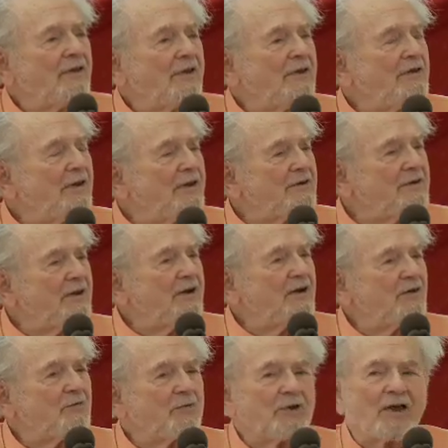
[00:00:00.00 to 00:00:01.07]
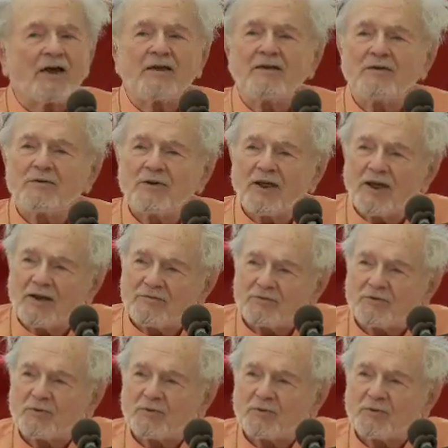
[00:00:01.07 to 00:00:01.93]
he takes care of me. I don't have